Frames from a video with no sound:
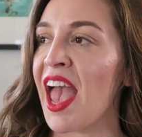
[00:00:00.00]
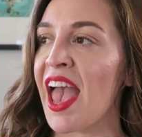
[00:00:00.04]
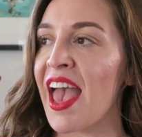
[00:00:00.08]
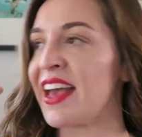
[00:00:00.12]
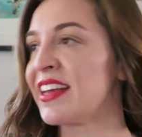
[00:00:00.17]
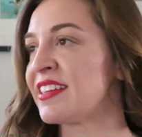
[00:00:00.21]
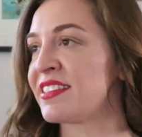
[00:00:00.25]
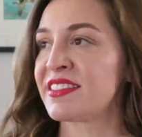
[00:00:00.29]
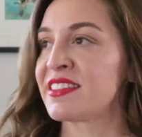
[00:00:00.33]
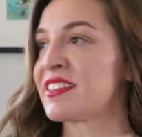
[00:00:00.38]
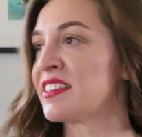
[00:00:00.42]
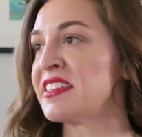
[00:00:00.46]

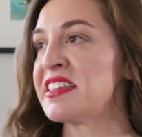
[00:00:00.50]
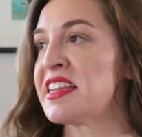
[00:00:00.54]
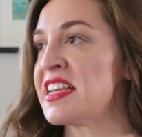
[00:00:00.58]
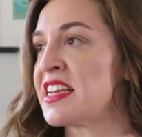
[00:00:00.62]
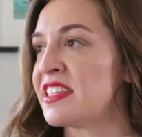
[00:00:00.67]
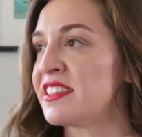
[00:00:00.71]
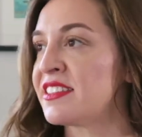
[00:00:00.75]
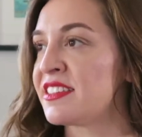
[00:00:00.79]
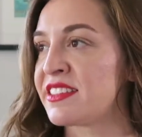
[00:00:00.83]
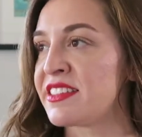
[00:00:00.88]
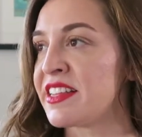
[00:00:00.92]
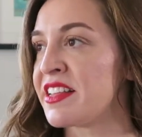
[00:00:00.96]

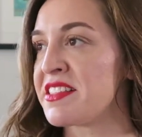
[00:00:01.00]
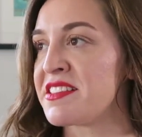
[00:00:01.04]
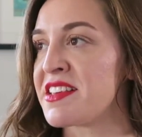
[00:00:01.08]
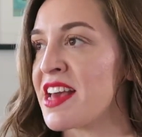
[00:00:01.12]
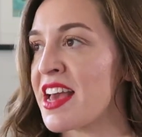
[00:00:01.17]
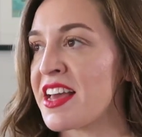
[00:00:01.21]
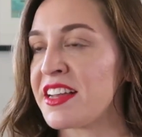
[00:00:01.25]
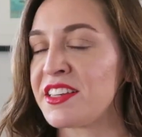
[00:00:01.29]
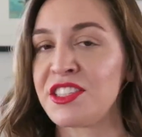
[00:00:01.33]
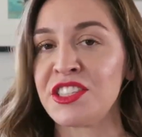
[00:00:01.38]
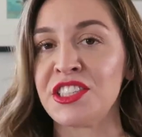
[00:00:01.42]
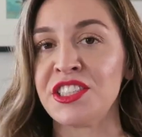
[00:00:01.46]
esqueness
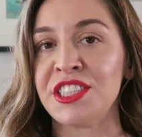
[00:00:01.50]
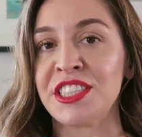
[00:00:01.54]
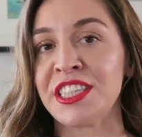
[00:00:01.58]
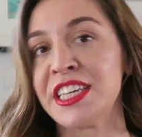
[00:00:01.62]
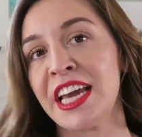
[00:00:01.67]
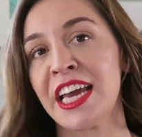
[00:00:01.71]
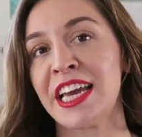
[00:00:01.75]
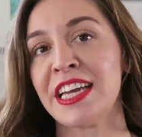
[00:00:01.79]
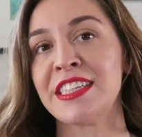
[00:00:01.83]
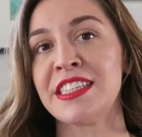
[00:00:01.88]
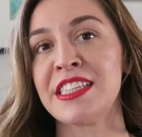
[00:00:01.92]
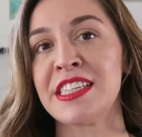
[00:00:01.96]
that you
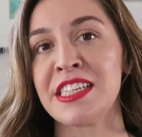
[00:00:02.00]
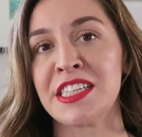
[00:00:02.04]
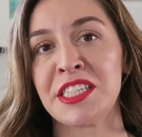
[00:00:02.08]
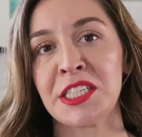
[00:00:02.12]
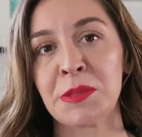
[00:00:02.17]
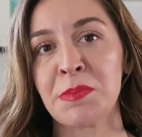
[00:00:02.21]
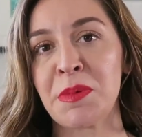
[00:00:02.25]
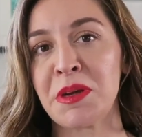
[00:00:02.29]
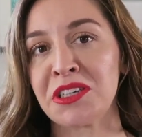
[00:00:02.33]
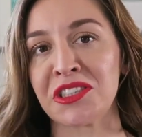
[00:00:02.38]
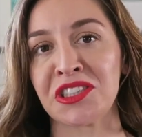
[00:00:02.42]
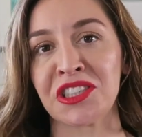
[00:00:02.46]
get,
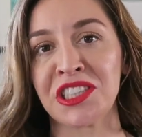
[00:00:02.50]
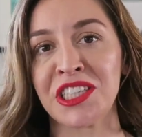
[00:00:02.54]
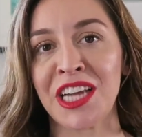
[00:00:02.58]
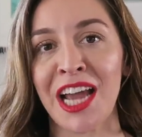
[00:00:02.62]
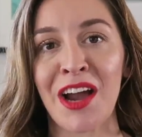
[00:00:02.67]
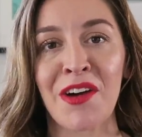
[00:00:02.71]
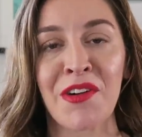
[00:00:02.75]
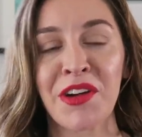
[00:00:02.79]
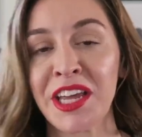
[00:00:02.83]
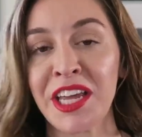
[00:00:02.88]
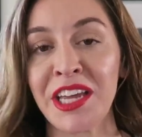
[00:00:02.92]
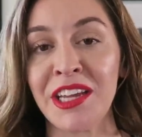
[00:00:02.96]
especially
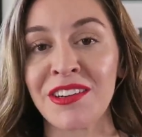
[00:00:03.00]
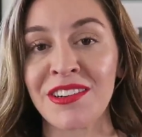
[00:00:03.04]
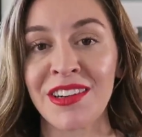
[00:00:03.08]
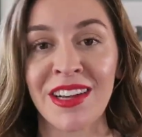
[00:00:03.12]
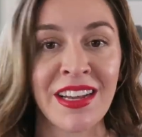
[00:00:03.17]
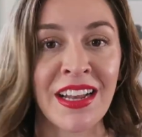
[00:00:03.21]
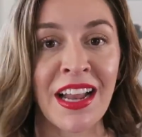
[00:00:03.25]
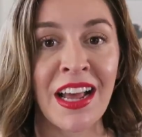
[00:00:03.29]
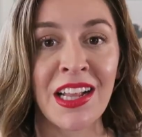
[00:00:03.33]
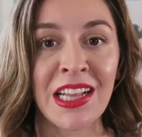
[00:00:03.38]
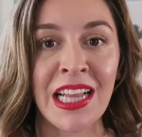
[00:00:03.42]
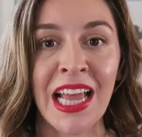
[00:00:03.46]
out here
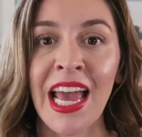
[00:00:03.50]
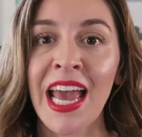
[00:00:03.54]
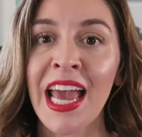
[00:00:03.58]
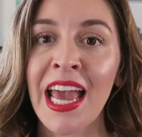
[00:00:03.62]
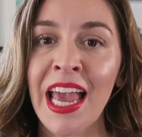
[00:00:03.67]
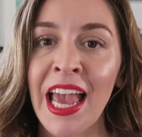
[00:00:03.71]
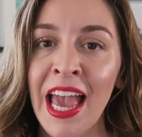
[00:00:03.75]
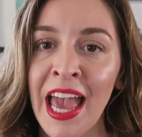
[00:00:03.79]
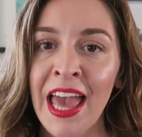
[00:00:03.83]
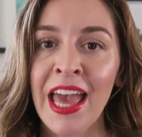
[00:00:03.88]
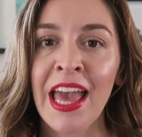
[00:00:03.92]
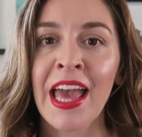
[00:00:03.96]
in
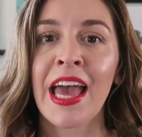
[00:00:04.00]
LA,